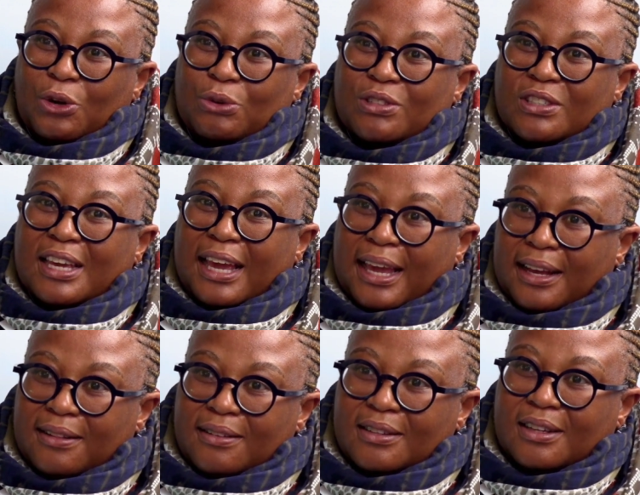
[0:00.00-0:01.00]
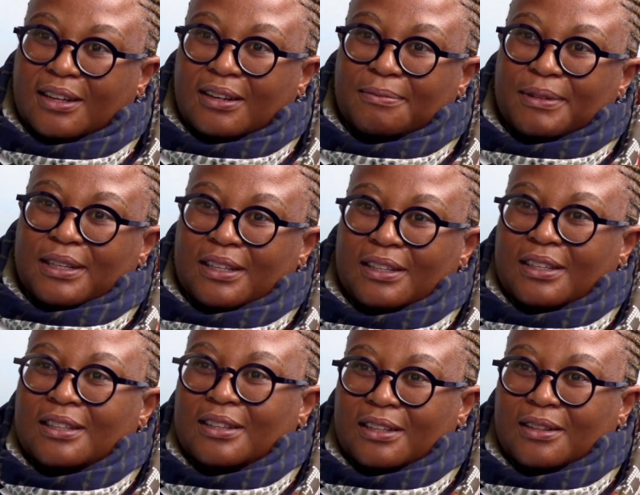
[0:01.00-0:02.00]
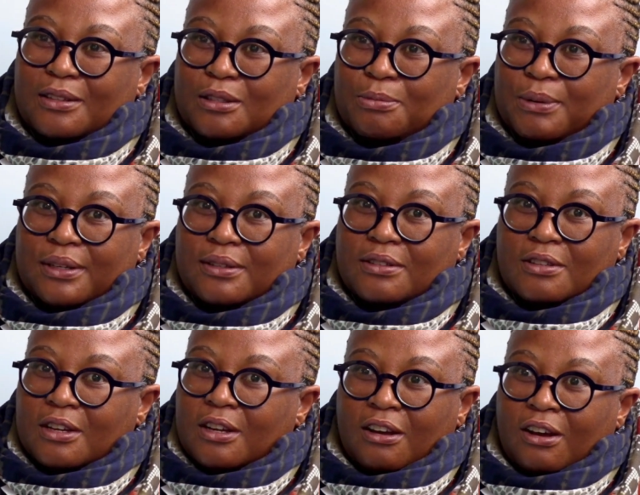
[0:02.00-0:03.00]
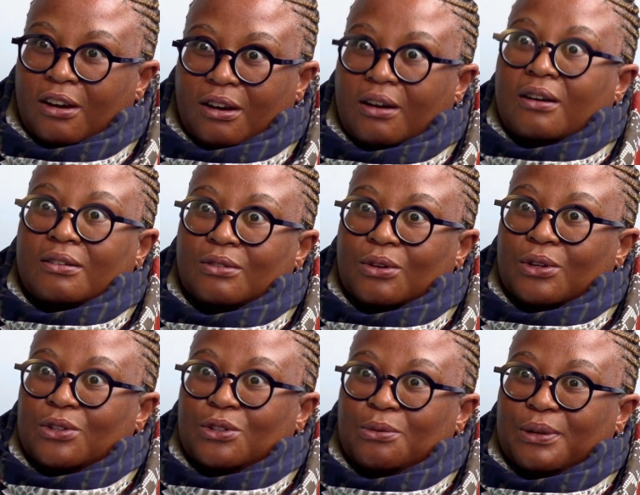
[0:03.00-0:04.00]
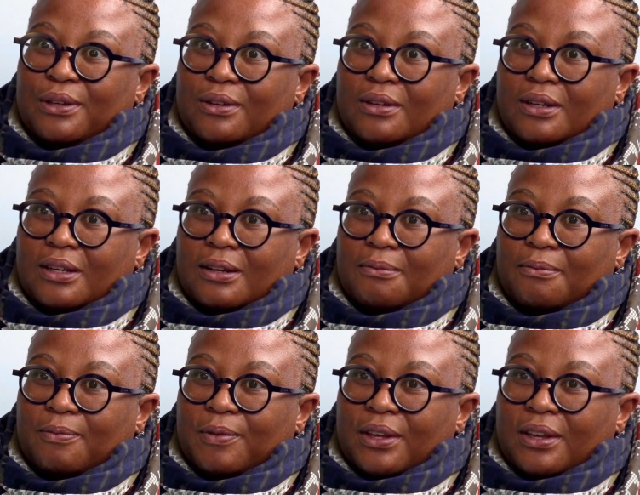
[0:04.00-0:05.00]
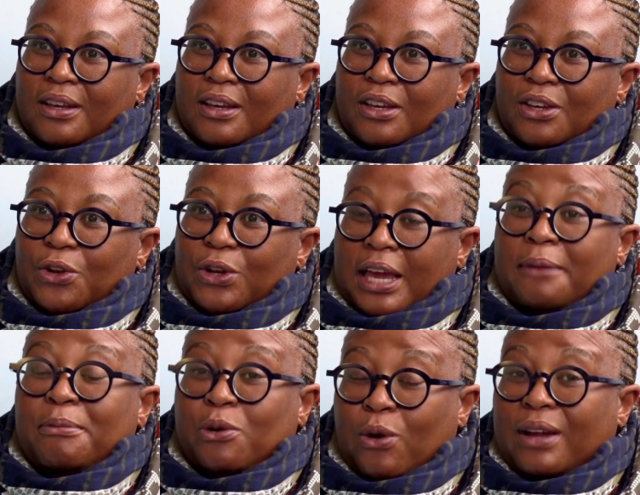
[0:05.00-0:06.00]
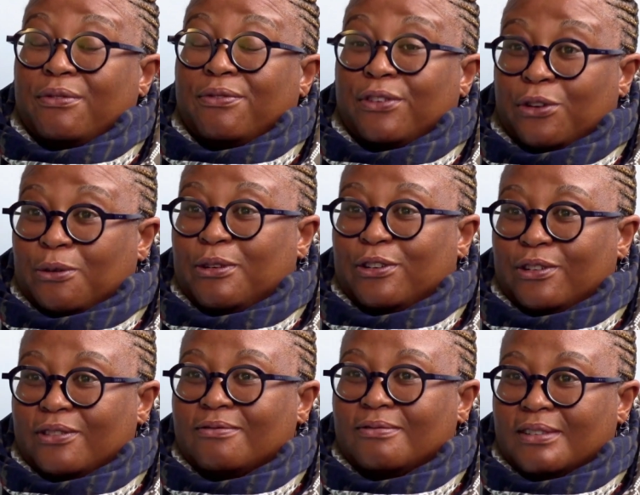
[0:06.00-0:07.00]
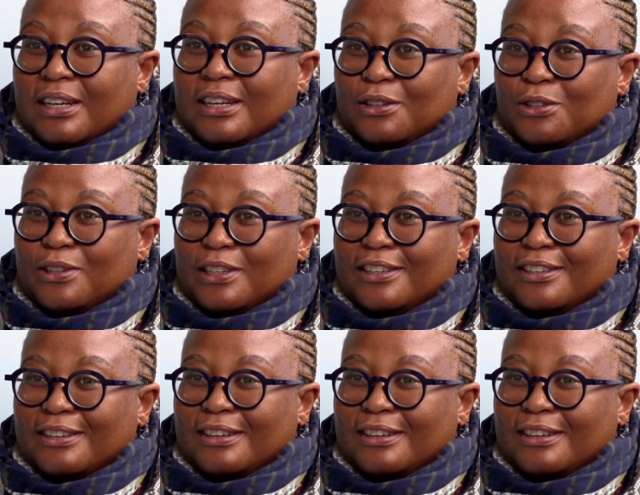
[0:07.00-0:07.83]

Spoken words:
of scale in the space are going to be, can be quite phenomenal, actually.